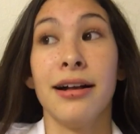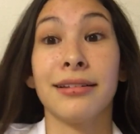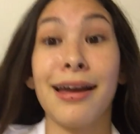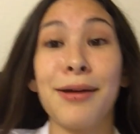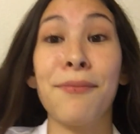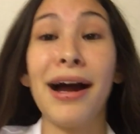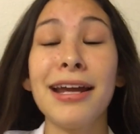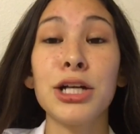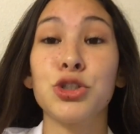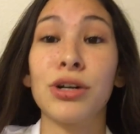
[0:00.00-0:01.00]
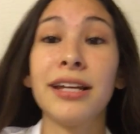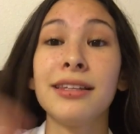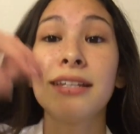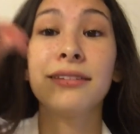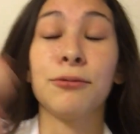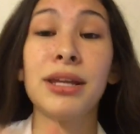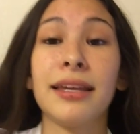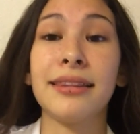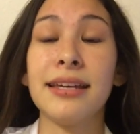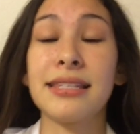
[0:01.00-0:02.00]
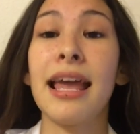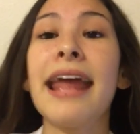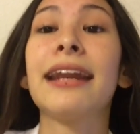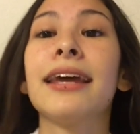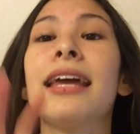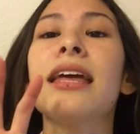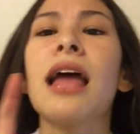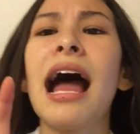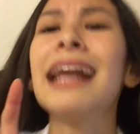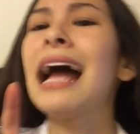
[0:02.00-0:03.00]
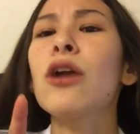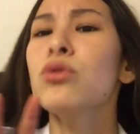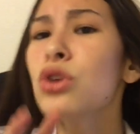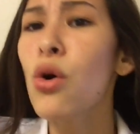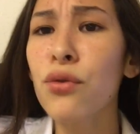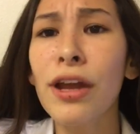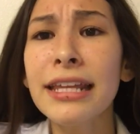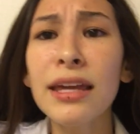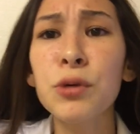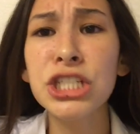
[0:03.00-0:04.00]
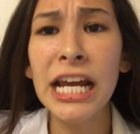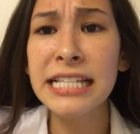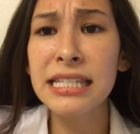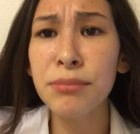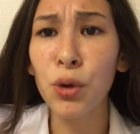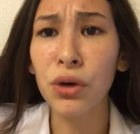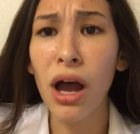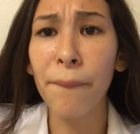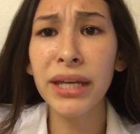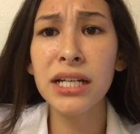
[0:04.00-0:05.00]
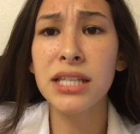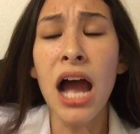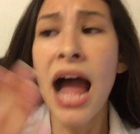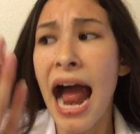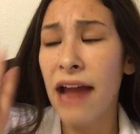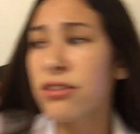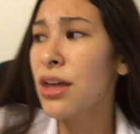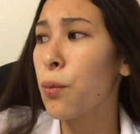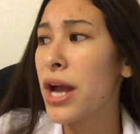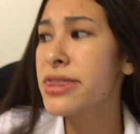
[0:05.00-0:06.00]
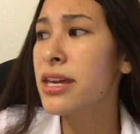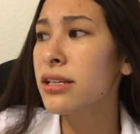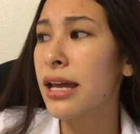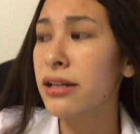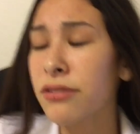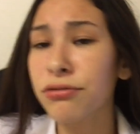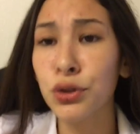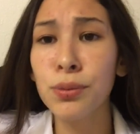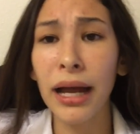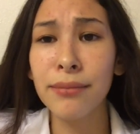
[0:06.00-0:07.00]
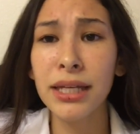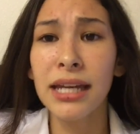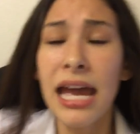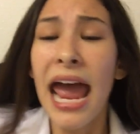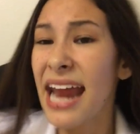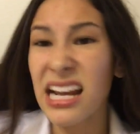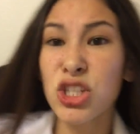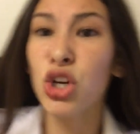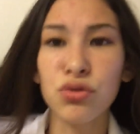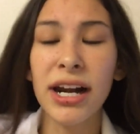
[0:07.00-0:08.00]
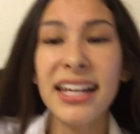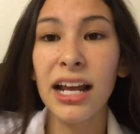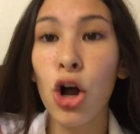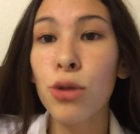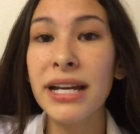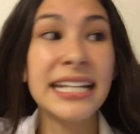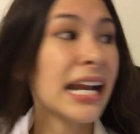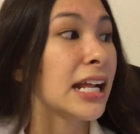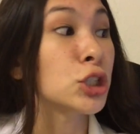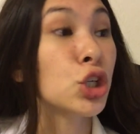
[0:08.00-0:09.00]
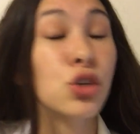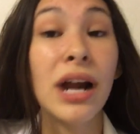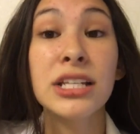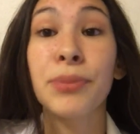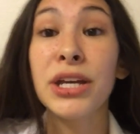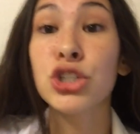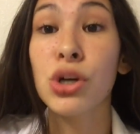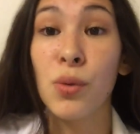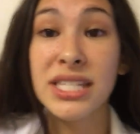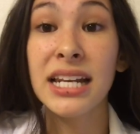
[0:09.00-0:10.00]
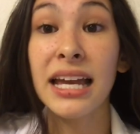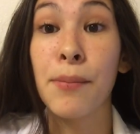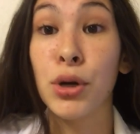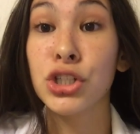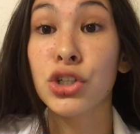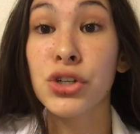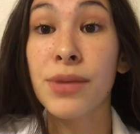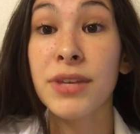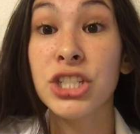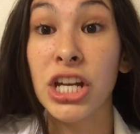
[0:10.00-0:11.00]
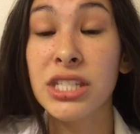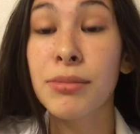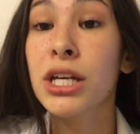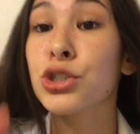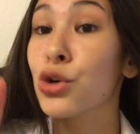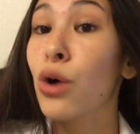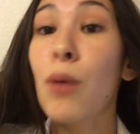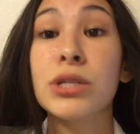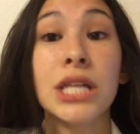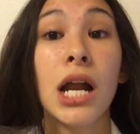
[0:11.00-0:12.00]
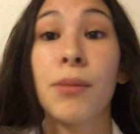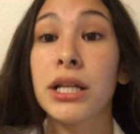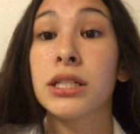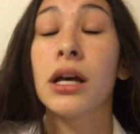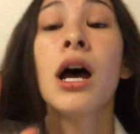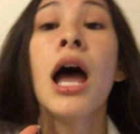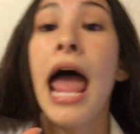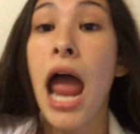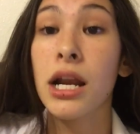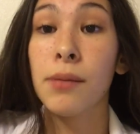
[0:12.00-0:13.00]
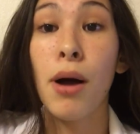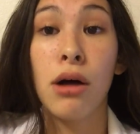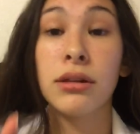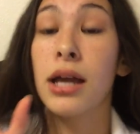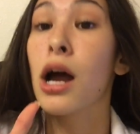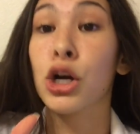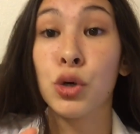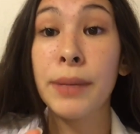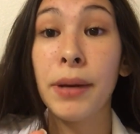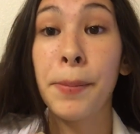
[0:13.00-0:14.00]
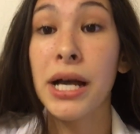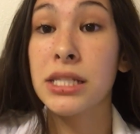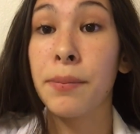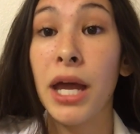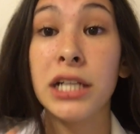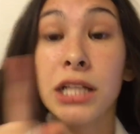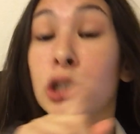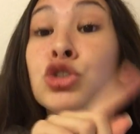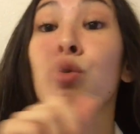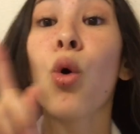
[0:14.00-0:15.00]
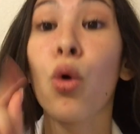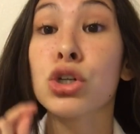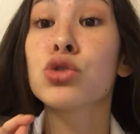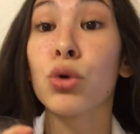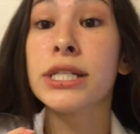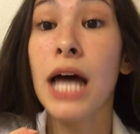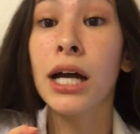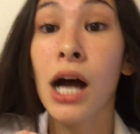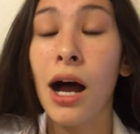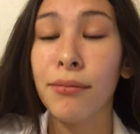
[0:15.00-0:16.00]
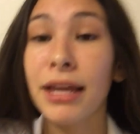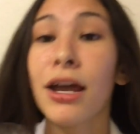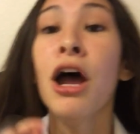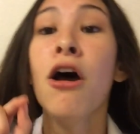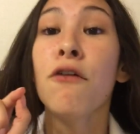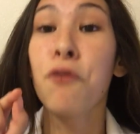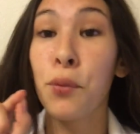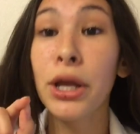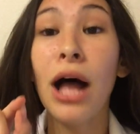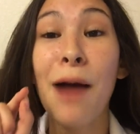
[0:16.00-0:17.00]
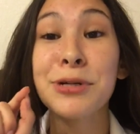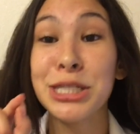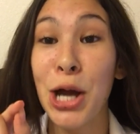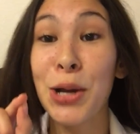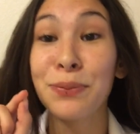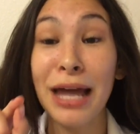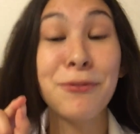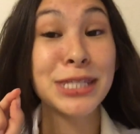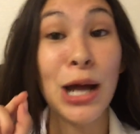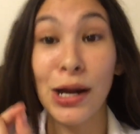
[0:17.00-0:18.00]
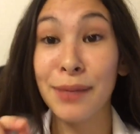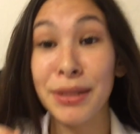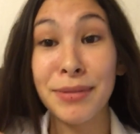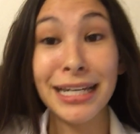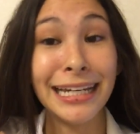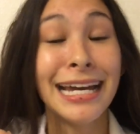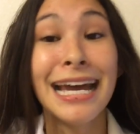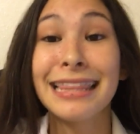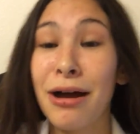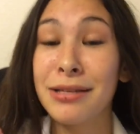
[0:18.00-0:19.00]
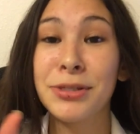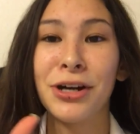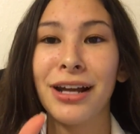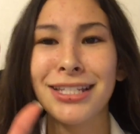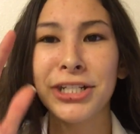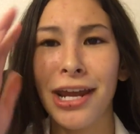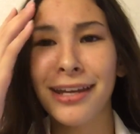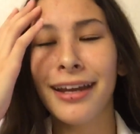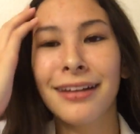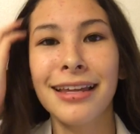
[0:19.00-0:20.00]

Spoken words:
Like, my adrenaline went like this. And I don't know if anything was chasing me or not, because after that white thing, like, flew by me, and I started running, I called my dad, and I turned around to make sure it wasn't, like, a person or something chasing me, because, girl, I was not about to end up on, like, a creepypasta page, like, truehorrorstories.com, like, for real, that was not gonna be me. I'm sorry, it's shaking.